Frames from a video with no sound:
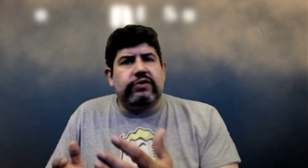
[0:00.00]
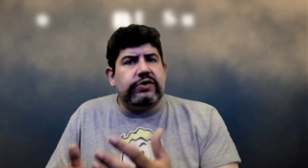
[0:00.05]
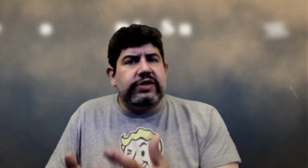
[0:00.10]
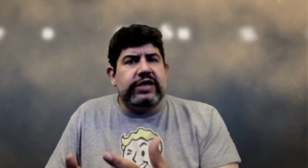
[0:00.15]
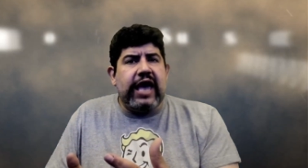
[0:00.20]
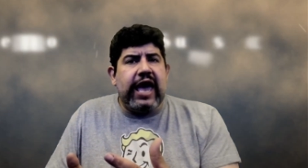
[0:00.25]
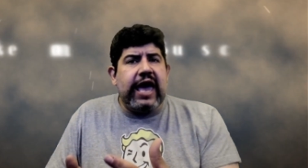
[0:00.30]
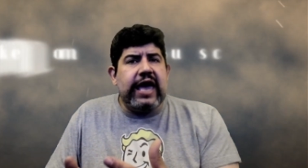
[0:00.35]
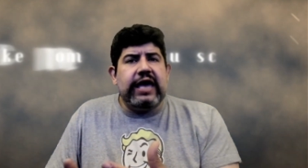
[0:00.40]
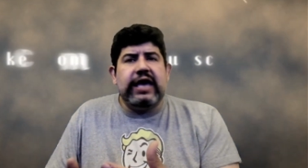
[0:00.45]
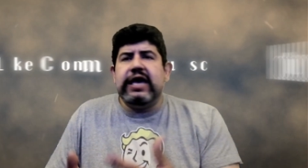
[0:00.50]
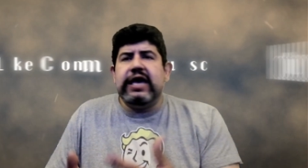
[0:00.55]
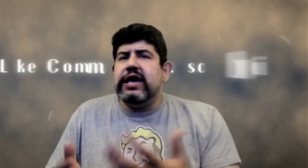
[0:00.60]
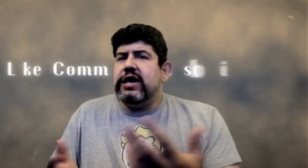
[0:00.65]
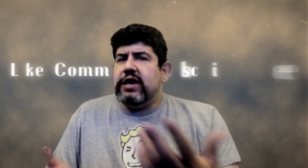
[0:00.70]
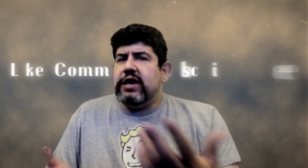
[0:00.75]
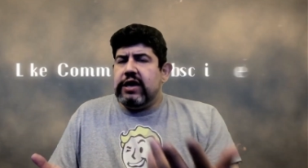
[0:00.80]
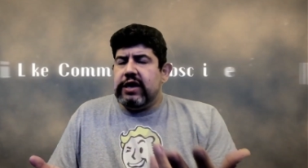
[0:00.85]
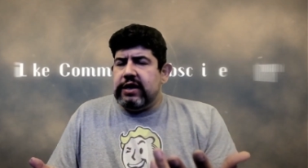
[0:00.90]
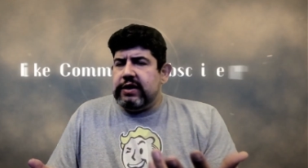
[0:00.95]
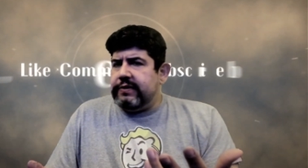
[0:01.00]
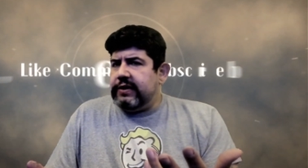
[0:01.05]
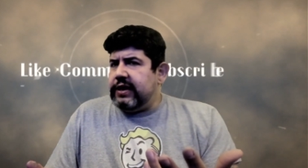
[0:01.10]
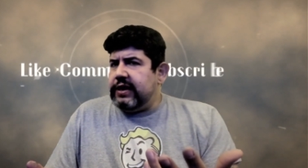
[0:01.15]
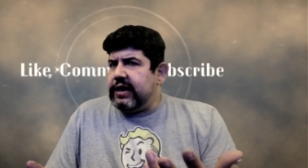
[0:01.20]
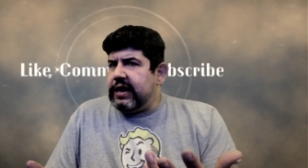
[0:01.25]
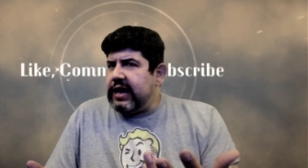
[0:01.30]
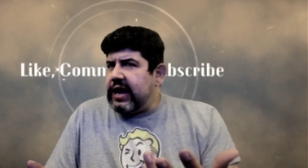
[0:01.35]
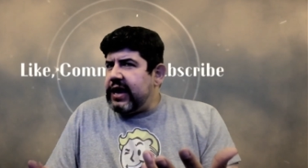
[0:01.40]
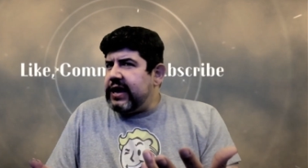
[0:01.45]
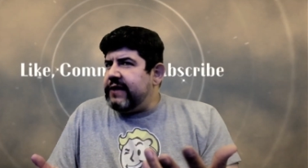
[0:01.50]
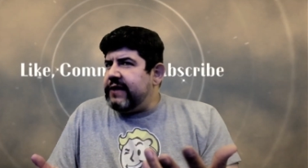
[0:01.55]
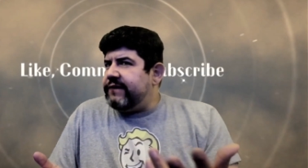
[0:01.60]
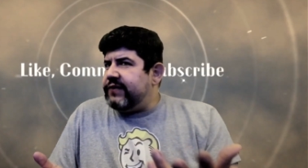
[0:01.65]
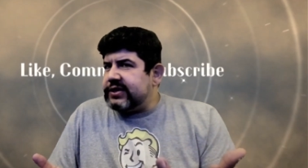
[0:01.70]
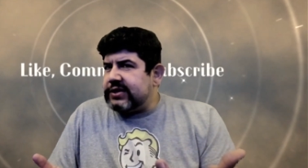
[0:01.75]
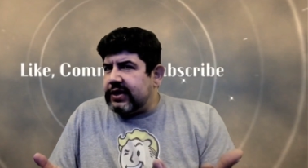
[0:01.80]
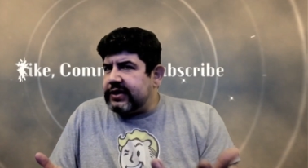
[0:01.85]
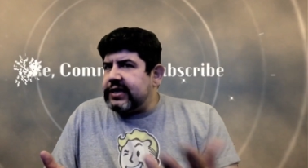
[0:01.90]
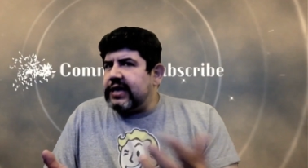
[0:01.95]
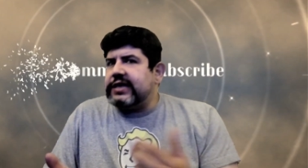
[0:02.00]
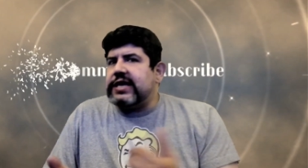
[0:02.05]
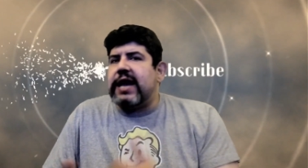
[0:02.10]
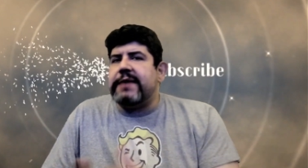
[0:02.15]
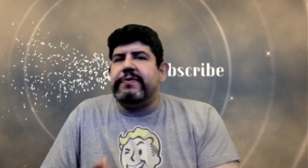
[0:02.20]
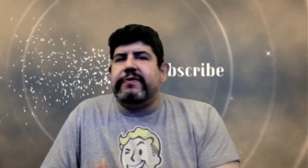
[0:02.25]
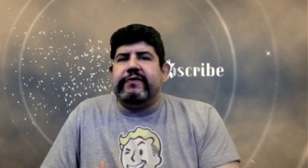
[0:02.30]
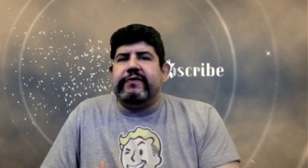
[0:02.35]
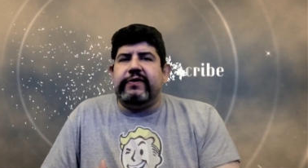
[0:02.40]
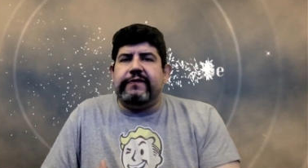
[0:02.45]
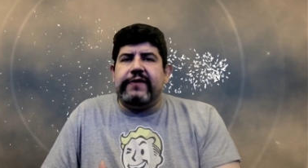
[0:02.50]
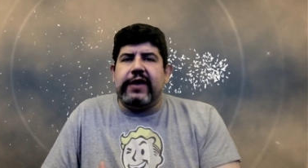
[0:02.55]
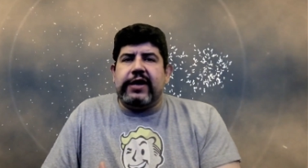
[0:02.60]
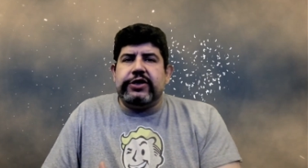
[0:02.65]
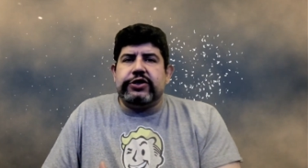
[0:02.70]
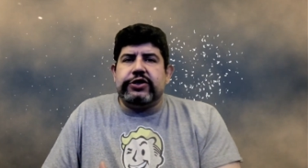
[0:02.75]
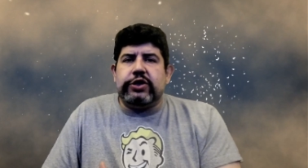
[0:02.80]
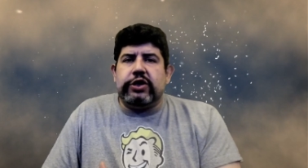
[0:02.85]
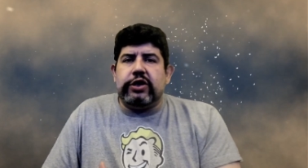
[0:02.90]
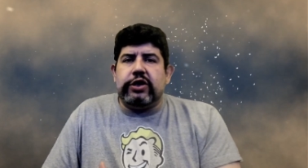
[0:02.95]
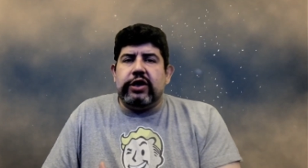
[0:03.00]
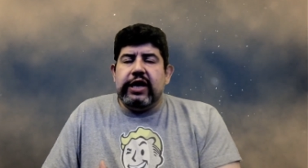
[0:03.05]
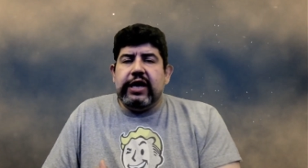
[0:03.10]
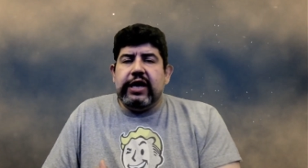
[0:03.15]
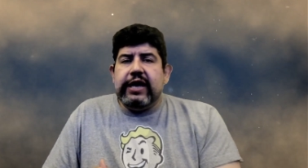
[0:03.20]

day if it's not that type of adventure.